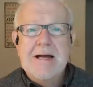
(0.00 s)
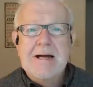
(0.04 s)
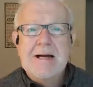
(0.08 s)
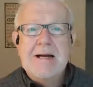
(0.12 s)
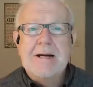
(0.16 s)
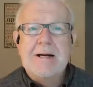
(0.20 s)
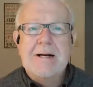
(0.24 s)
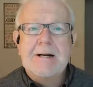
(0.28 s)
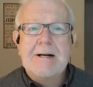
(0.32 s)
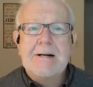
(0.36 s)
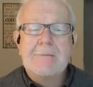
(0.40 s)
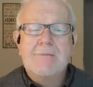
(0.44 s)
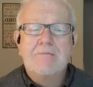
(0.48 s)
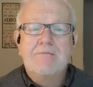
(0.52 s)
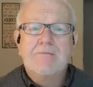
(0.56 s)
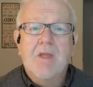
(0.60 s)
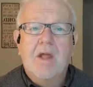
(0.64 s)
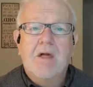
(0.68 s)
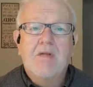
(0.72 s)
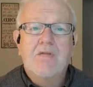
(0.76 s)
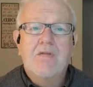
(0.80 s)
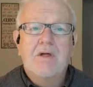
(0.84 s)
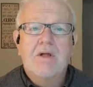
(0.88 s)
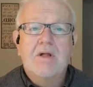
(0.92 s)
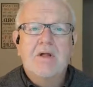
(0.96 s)
The
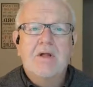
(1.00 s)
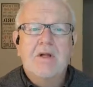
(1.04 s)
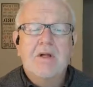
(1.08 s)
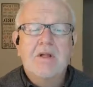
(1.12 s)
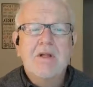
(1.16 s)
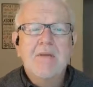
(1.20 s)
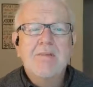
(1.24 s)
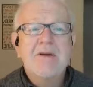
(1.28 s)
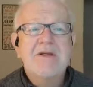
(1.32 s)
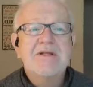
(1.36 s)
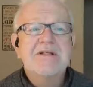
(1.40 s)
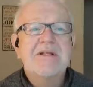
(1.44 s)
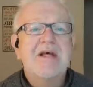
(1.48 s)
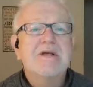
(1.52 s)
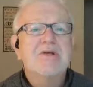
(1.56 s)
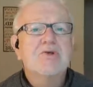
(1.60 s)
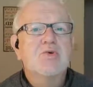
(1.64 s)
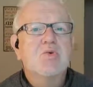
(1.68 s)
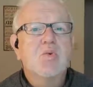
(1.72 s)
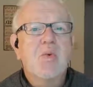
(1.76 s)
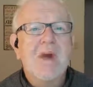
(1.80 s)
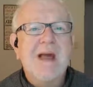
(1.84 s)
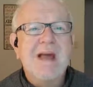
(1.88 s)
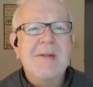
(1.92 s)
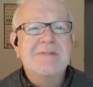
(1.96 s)
Olympics has
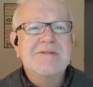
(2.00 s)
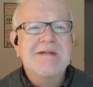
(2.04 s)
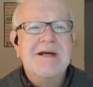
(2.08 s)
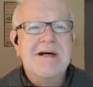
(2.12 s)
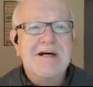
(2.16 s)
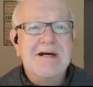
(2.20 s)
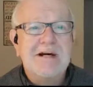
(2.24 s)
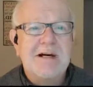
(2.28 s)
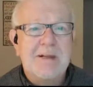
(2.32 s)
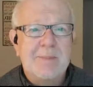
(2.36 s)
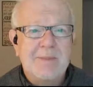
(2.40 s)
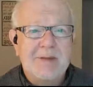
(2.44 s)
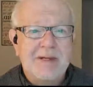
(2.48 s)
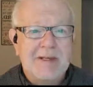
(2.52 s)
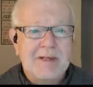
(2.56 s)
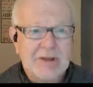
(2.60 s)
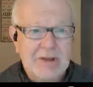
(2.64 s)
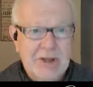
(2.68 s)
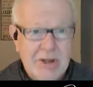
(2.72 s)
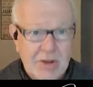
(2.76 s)
wrapped up in